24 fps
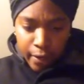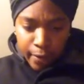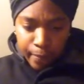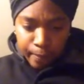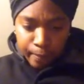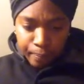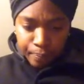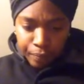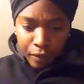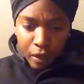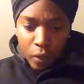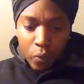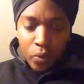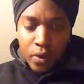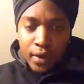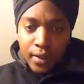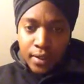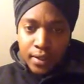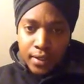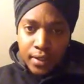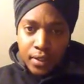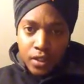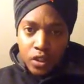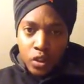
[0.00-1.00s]

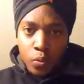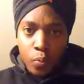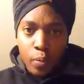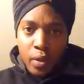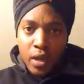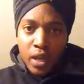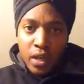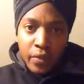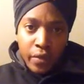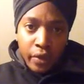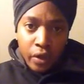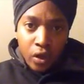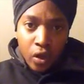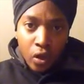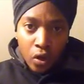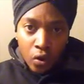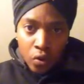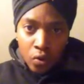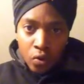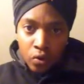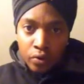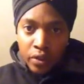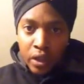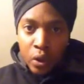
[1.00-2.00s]
And they wanted to
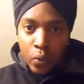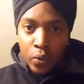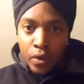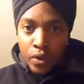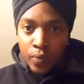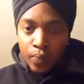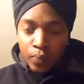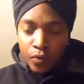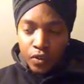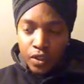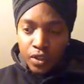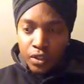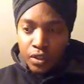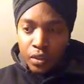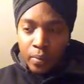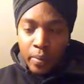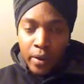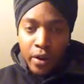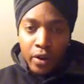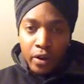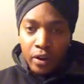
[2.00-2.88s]
suspend the gold that we,